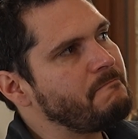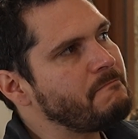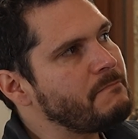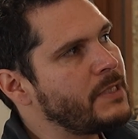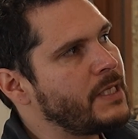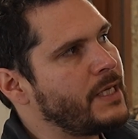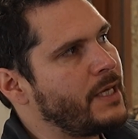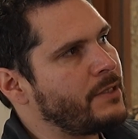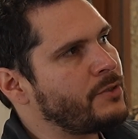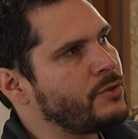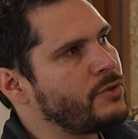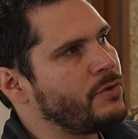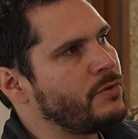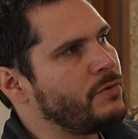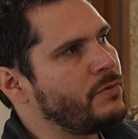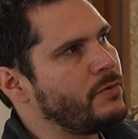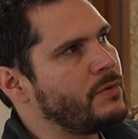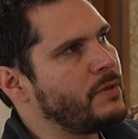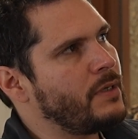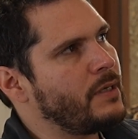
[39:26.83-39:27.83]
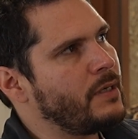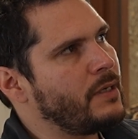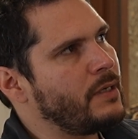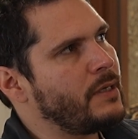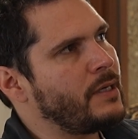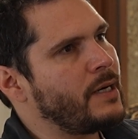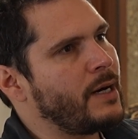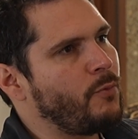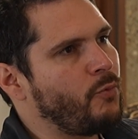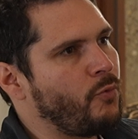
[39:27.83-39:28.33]
get to
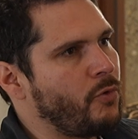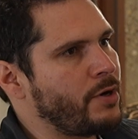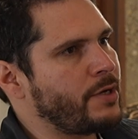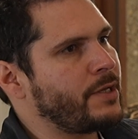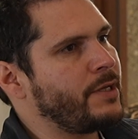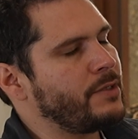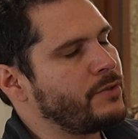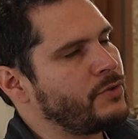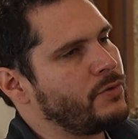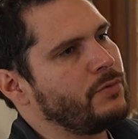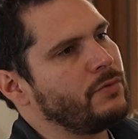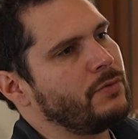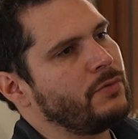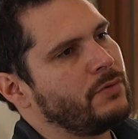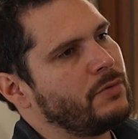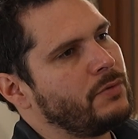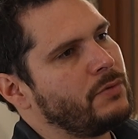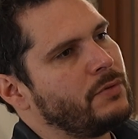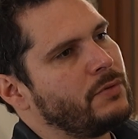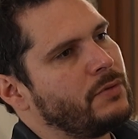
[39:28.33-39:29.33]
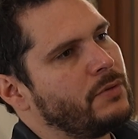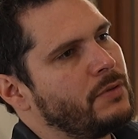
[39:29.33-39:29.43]
a working tool